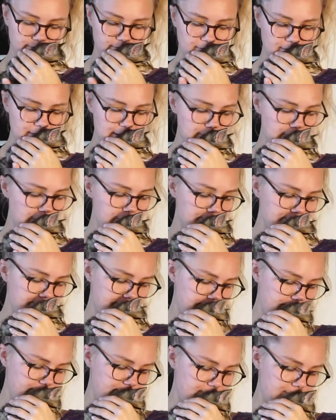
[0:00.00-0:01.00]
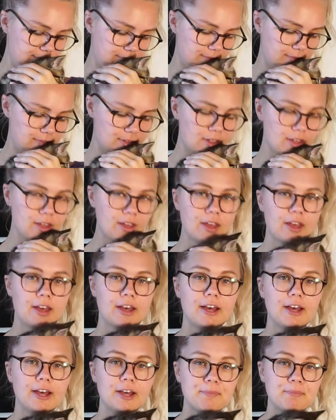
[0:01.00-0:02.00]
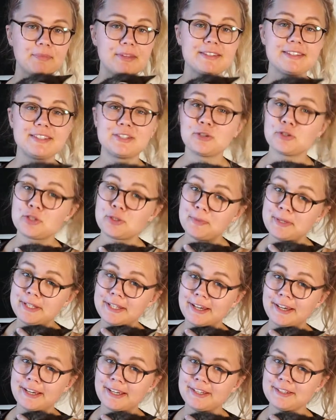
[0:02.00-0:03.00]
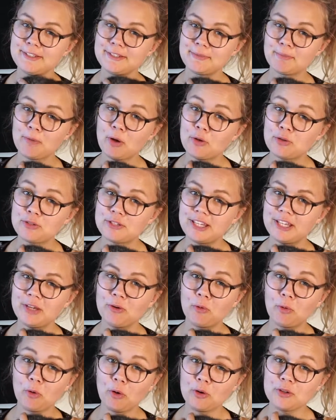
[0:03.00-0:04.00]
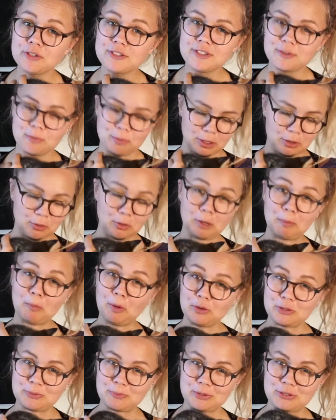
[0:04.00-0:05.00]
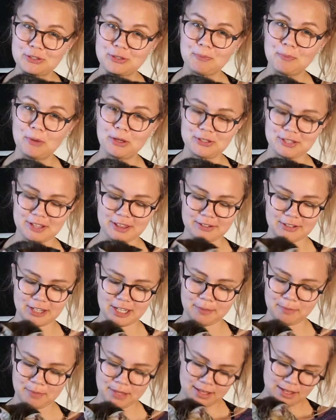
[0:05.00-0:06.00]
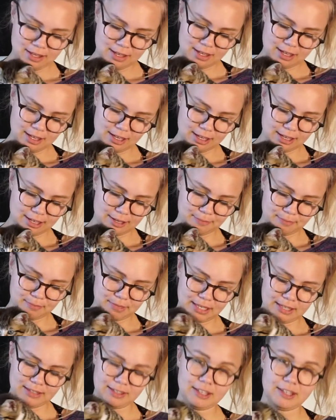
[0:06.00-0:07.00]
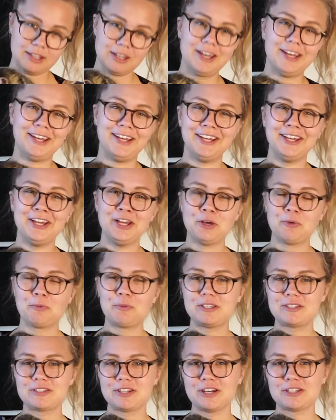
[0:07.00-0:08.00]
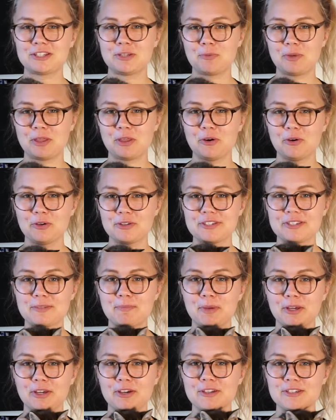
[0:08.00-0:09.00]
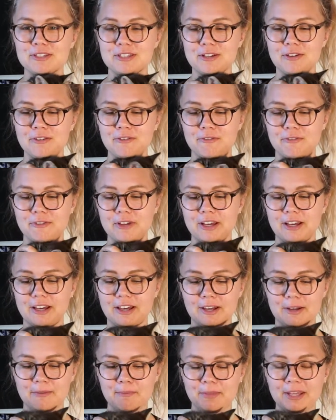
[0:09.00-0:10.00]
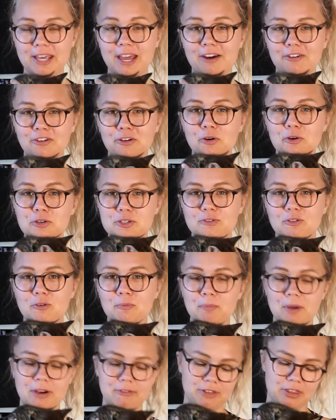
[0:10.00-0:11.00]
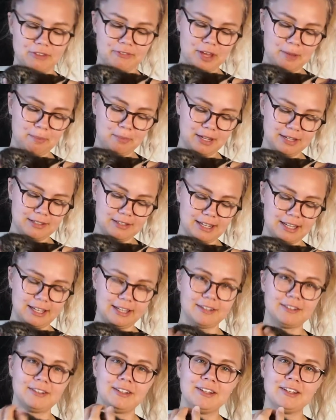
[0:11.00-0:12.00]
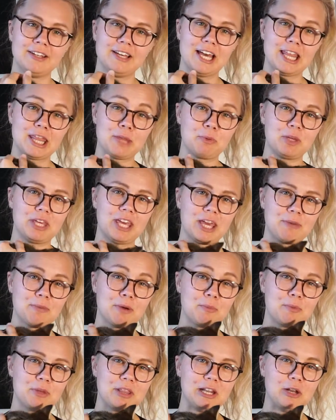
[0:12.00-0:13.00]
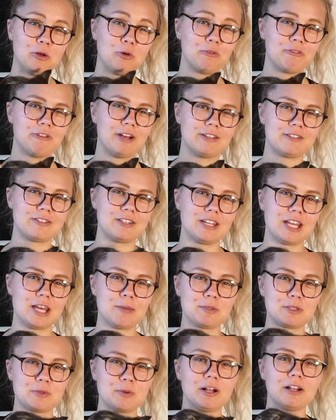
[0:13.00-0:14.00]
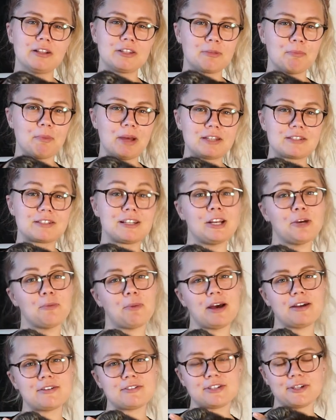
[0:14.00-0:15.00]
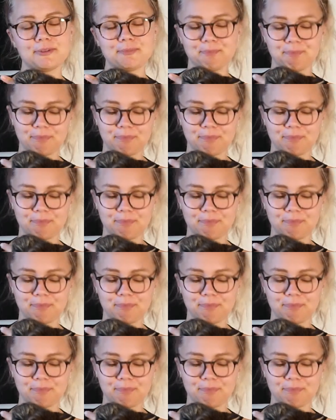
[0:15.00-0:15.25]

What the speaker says: Maybe. This is Ozymandias, Ozzy or Oz. We call him Oz most of the time. We started with Oz because of the character Oz from Buffy the Vampire Slayer, and then we came up with a long fancy name as well to match Cleopatra.